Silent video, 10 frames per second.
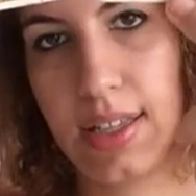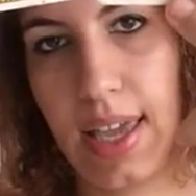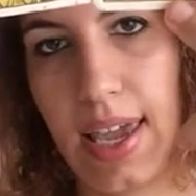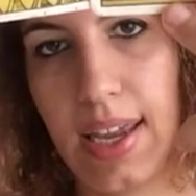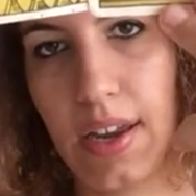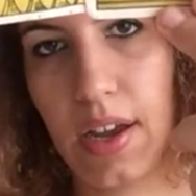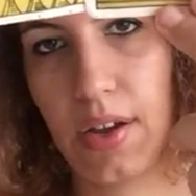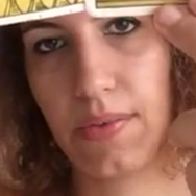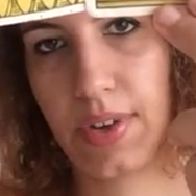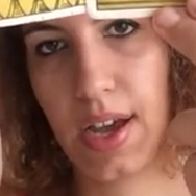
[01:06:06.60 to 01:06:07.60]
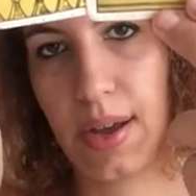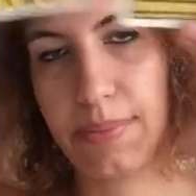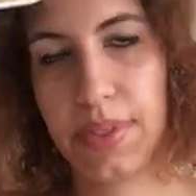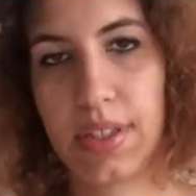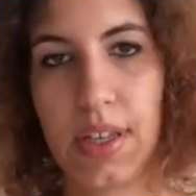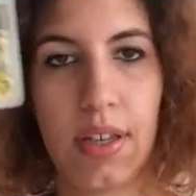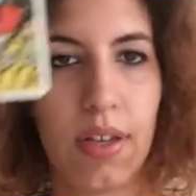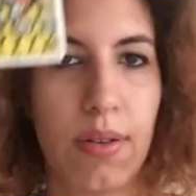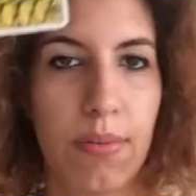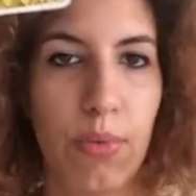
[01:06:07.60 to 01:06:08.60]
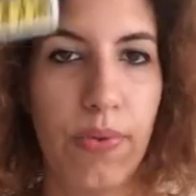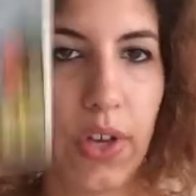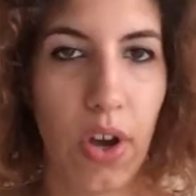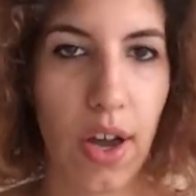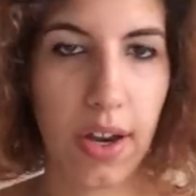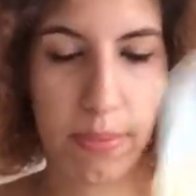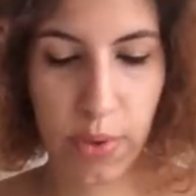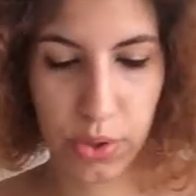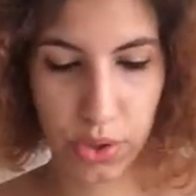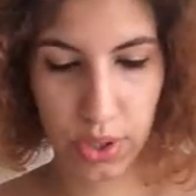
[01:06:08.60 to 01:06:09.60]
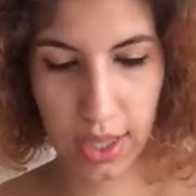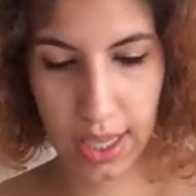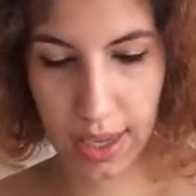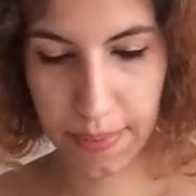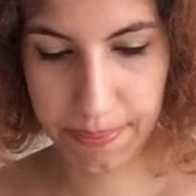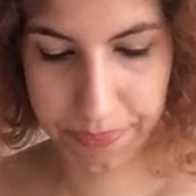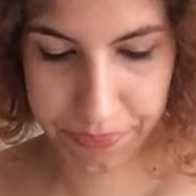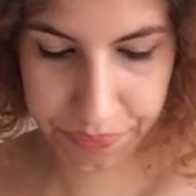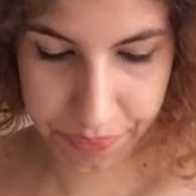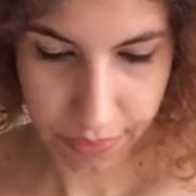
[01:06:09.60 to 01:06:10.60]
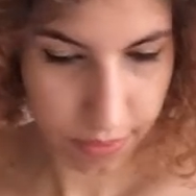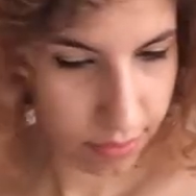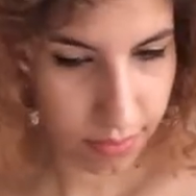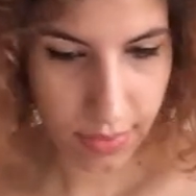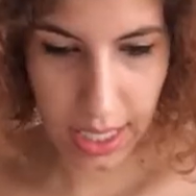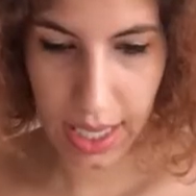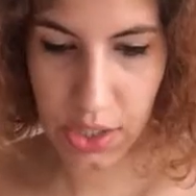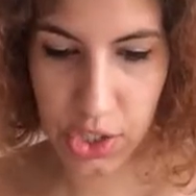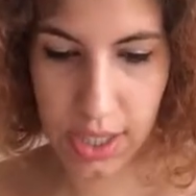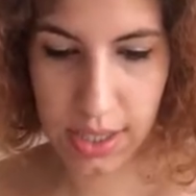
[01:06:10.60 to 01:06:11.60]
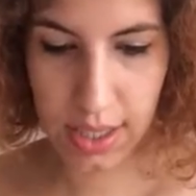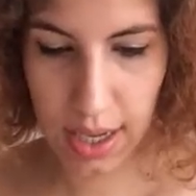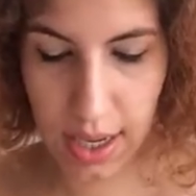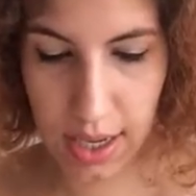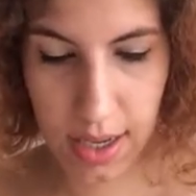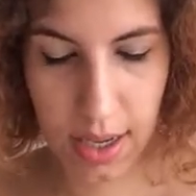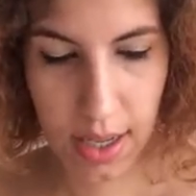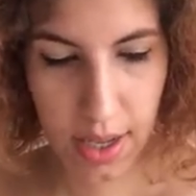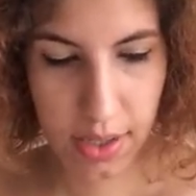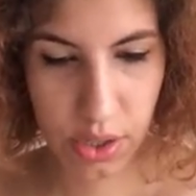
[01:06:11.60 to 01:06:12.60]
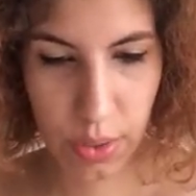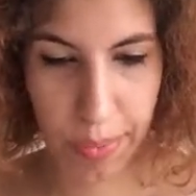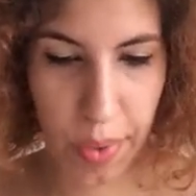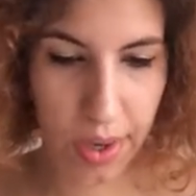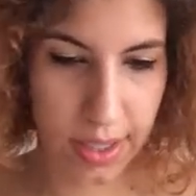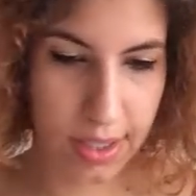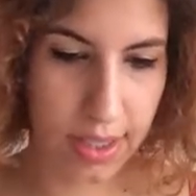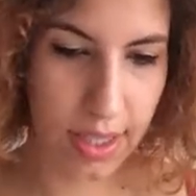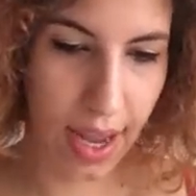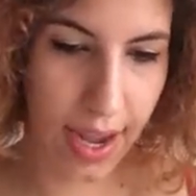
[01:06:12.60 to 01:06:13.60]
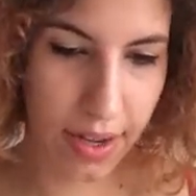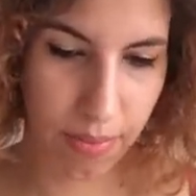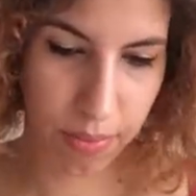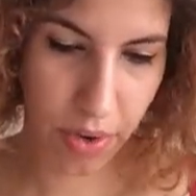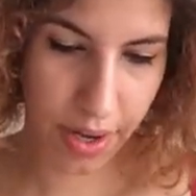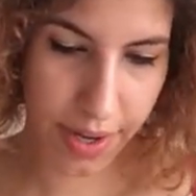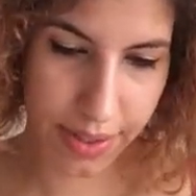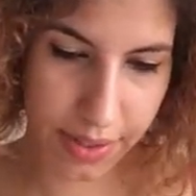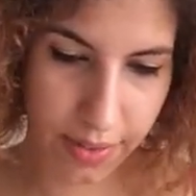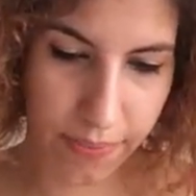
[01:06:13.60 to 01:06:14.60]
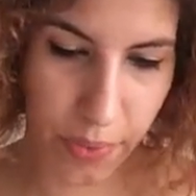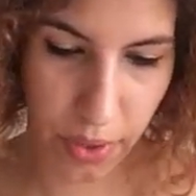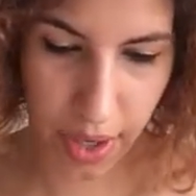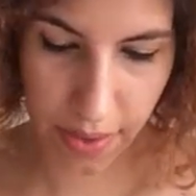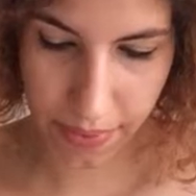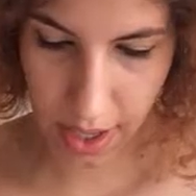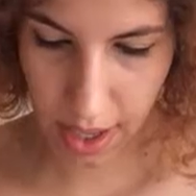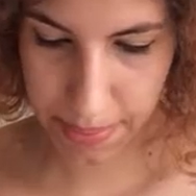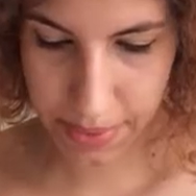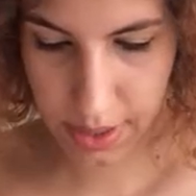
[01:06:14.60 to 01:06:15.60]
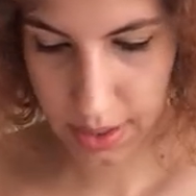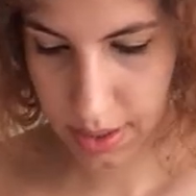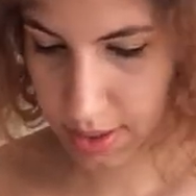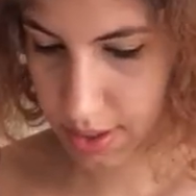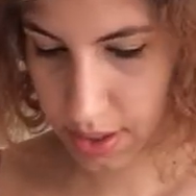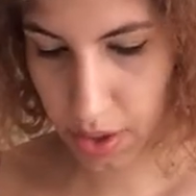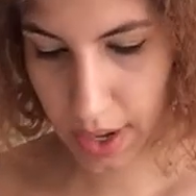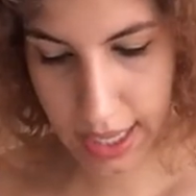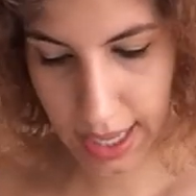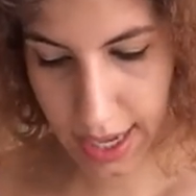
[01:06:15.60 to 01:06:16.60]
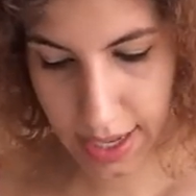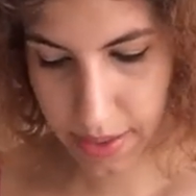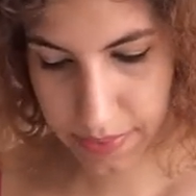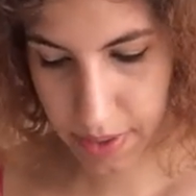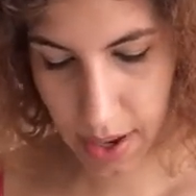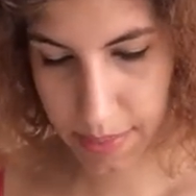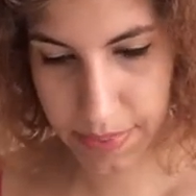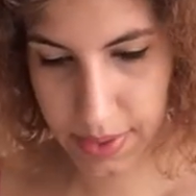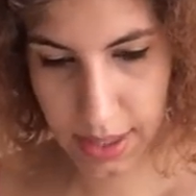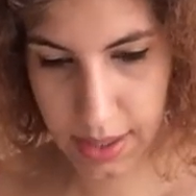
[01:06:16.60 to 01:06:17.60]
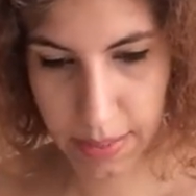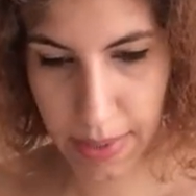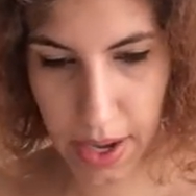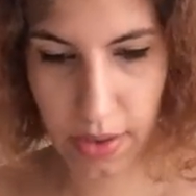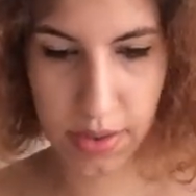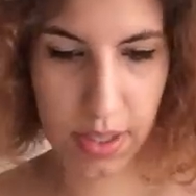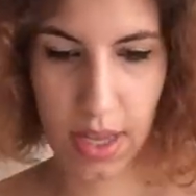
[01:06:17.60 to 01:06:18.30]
the Eight of Cups. Moving on emotionally, it just supports the Nine of Wands, the Four of Cups, and the Eight of Cups. It's about